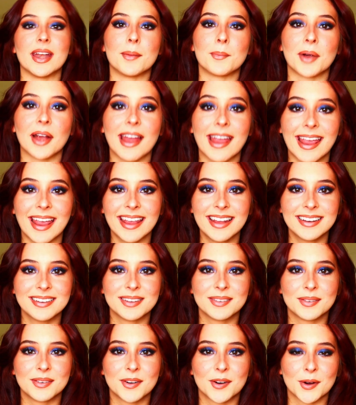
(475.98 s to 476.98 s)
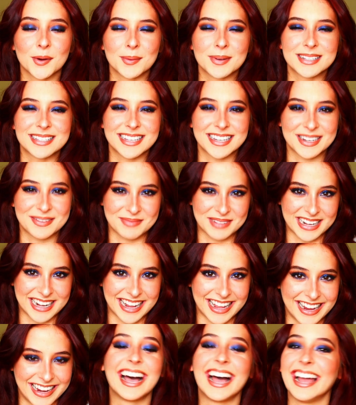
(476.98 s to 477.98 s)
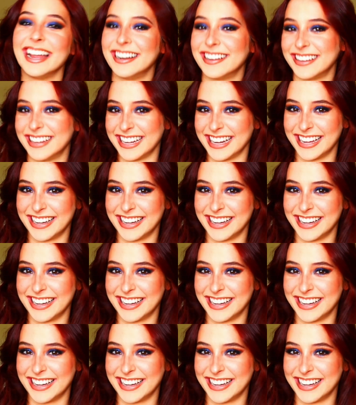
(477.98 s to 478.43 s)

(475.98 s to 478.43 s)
Number 8. Or was it number 9? I don't